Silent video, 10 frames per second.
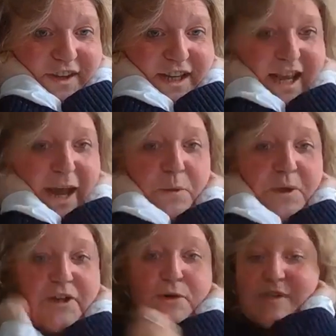Like, can we
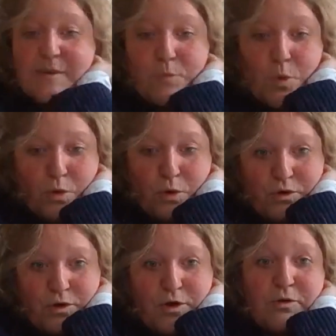use it
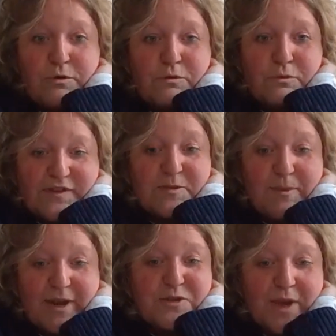more with
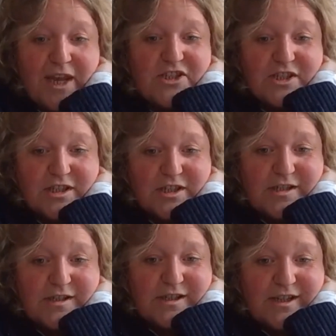dementia
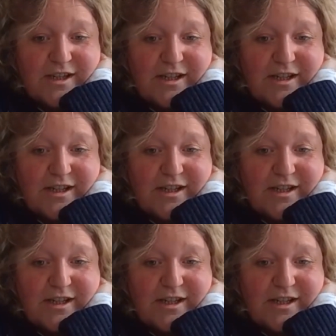patients?